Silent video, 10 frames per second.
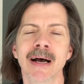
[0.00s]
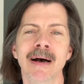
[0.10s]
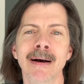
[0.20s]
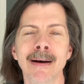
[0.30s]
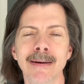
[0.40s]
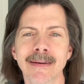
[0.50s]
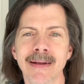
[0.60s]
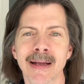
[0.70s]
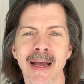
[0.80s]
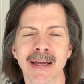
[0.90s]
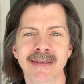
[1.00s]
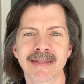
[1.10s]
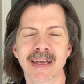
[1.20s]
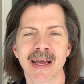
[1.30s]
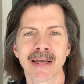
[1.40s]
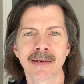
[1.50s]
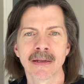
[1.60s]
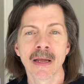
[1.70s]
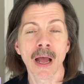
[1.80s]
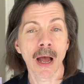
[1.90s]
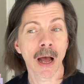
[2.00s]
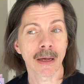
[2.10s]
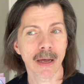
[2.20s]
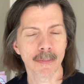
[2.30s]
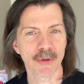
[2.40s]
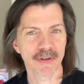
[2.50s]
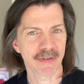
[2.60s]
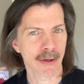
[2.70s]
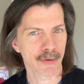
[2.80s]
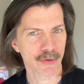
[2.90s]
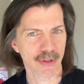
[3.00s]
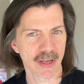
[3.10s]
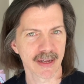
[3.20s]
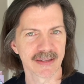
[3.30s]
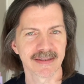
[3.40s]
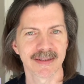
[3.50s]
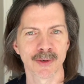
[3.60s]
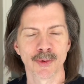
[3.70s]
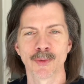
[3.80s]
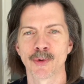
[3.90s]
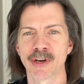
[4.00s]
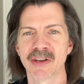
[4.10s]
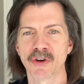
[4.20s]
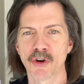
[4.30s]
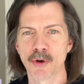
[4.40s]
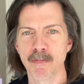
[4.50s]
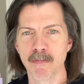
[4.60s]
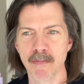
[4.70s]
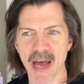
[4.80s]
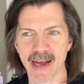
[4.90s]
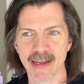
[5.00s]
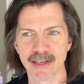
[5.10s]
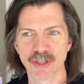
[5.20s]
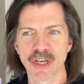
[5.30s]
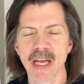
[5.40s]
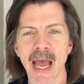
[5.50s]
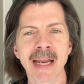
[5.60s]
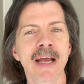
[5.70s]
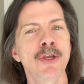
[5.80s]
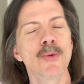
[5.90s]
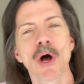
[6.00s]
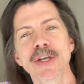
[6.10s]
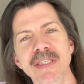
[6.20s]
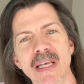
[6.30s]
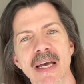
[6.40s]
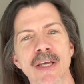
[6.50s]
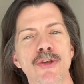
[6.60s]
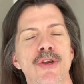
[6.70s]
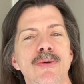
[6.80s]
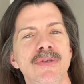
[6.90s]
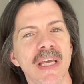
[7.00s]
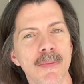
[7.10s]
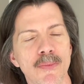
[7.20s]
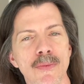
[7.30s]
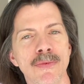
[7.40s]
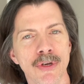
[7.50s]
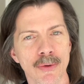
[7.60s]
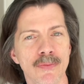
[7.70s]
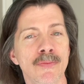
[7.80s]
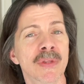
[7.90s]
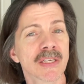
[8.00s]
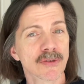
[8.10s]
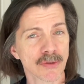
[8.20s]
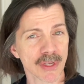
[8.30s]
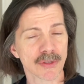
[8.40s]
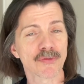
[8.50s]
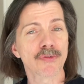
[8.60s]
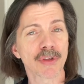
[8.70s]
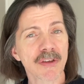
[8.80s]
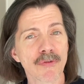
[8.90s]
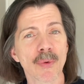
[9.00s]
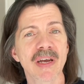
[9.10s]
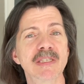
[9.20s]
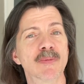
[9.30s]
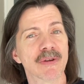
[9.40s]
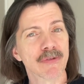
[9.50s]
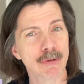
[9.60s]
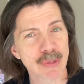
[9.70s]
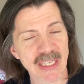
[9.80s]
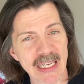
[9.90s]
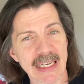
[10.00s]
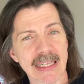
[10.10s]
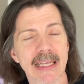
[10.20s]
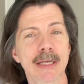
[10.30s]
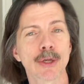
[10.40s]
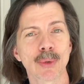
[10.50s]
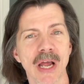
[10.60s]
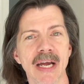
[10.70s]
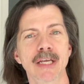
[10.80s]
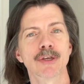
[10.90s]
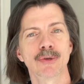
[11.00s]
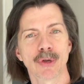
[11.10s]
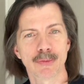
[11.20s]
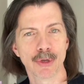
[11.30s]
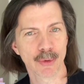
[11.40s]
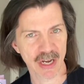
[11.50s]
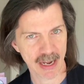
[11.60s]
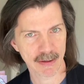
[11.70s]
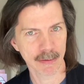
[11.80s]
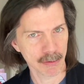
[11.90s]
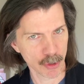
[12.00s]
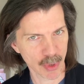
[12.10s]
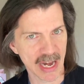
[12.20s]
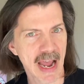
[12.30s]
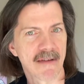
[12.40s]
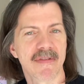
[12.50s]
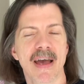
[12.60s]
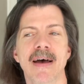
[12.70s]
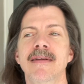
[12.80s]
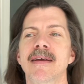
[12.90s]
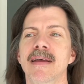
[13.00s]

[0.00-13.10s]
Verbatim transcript: Uh, and, and a couple of other things were in her package. And you all say, you know, keep, you know, these, these are for giveaways, but if you see anything you like, you know, you can, you can have that.